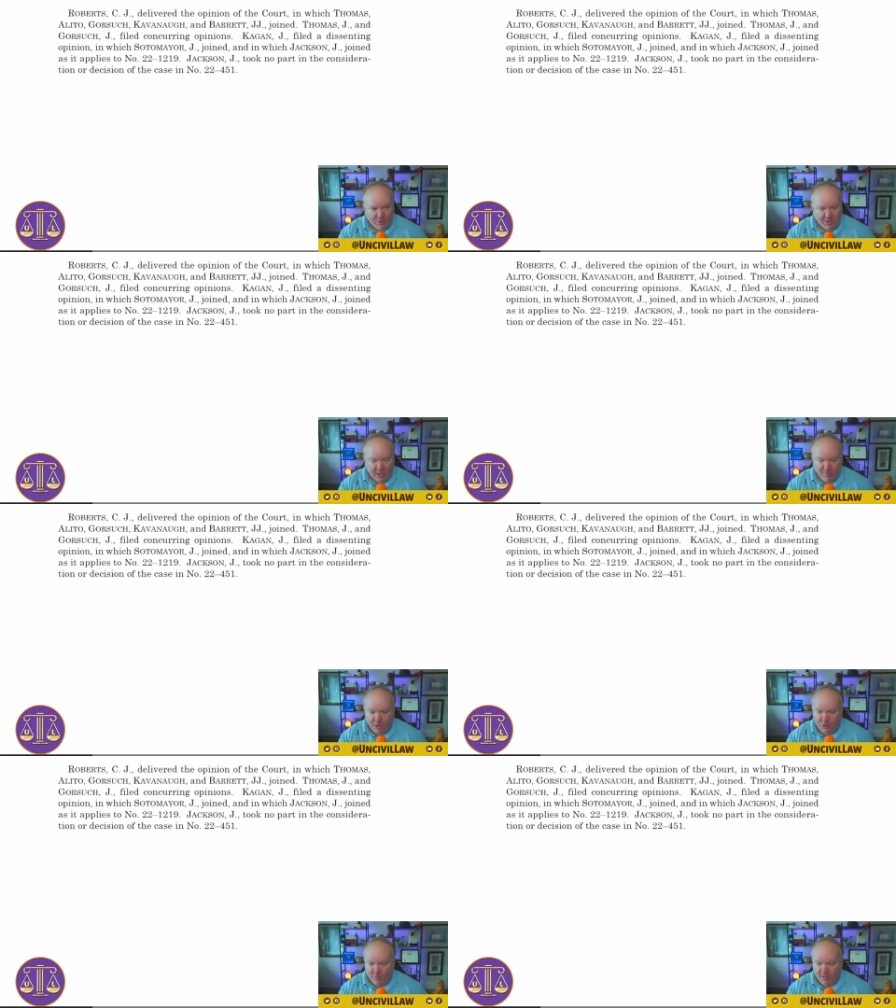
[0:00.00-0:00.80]
in which
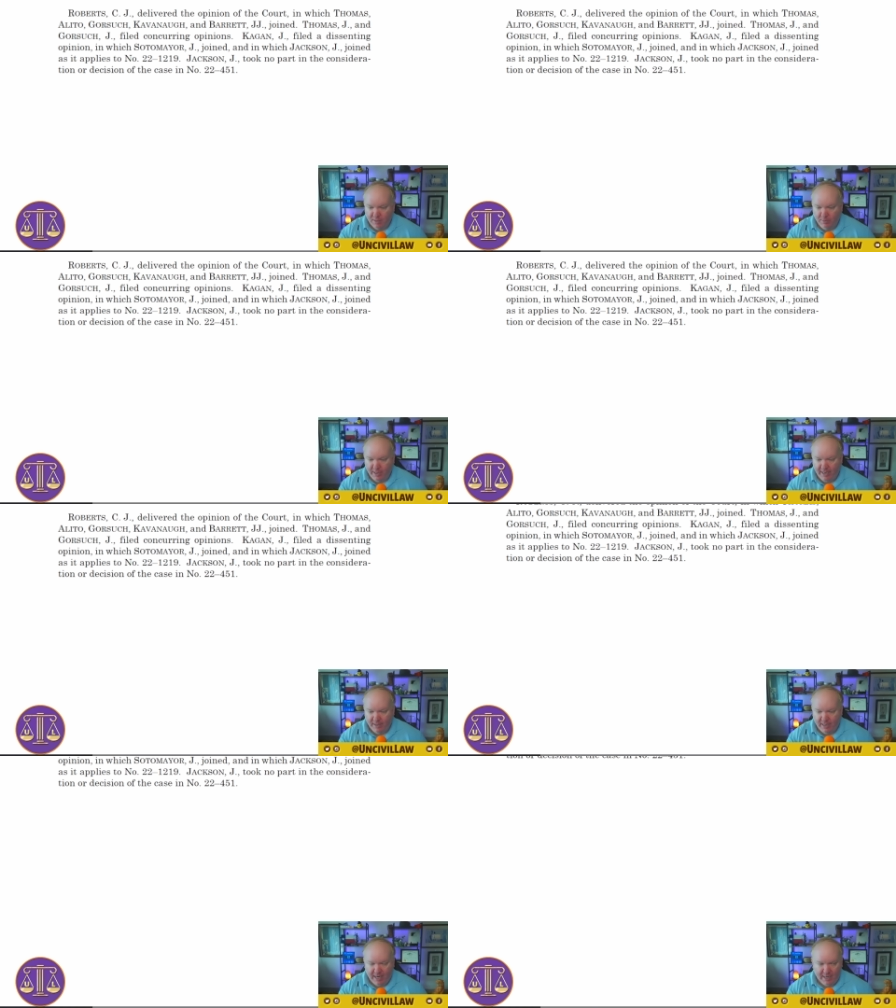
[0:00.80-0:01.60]
Sotomayor joined,
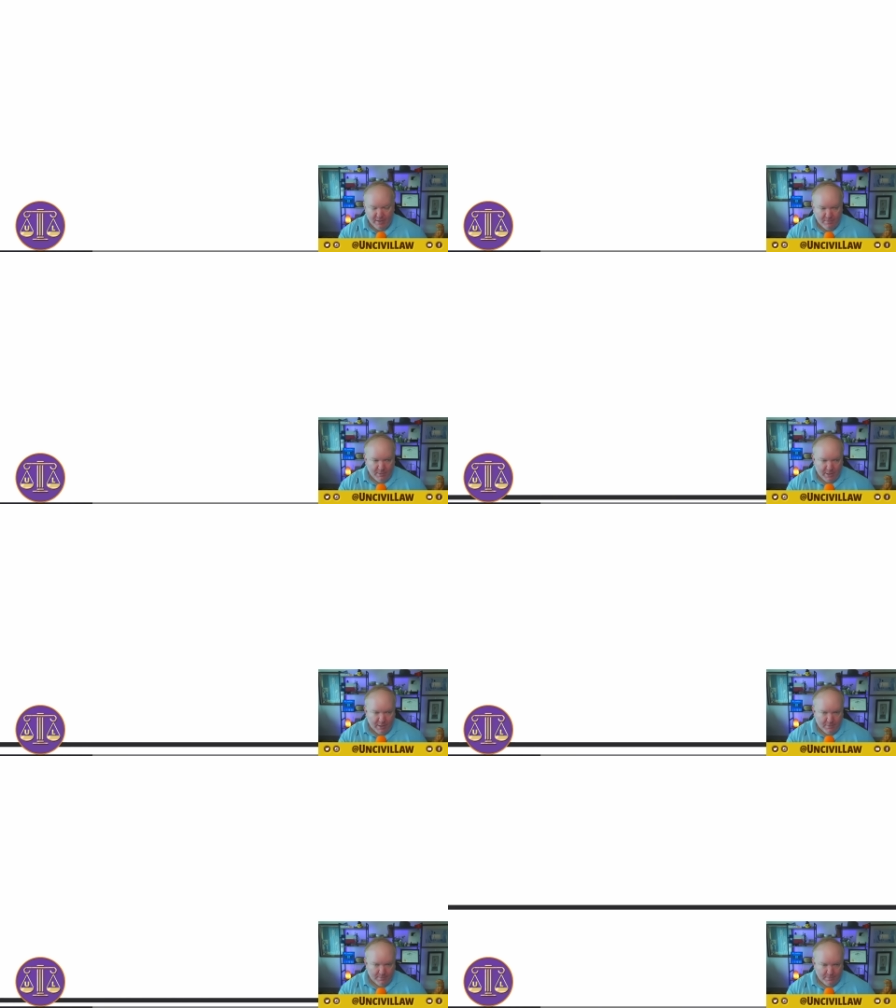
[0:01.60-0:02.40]
complained, and, you
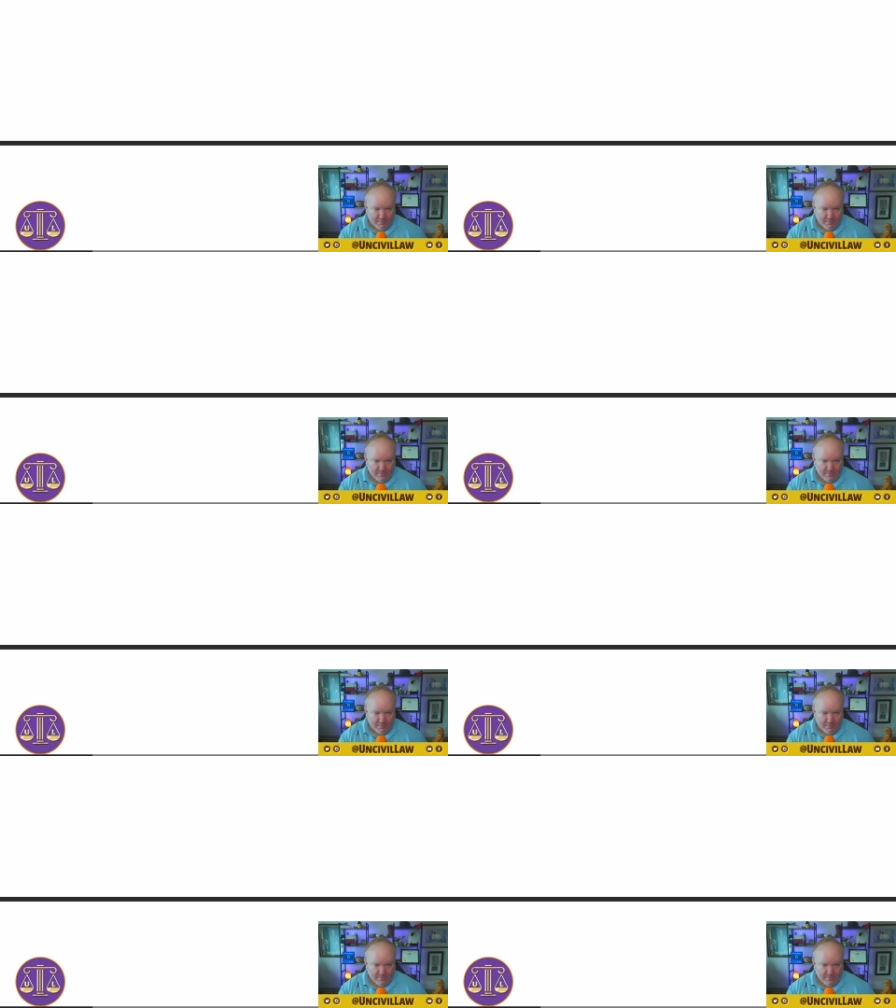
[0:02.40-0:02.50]
know,